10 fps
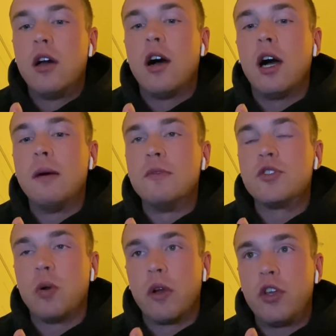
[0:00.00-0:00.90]

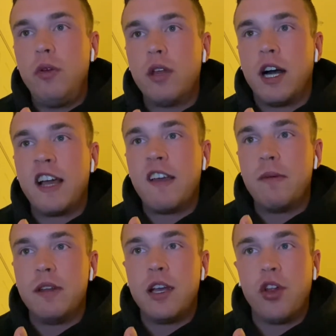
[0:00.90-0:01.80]
So a cue that I have
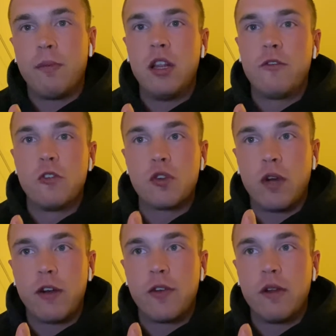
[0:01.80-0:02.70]
been telling my lifters
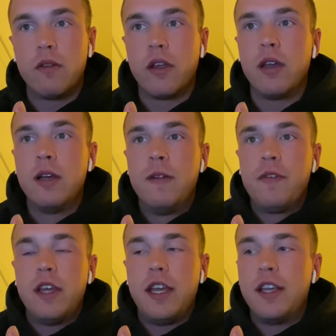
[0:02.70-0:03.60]
quite frequently
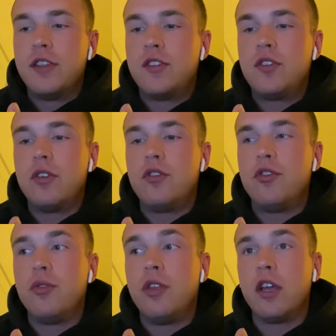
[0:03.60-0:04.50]
is
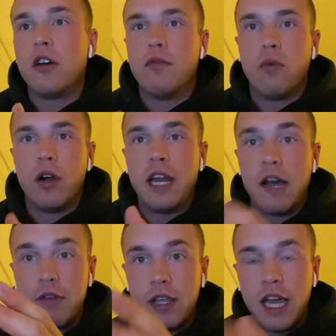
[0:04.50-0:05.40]
to think of, one,
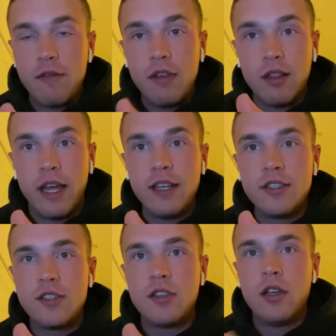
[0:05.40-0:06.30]
having heavy legs,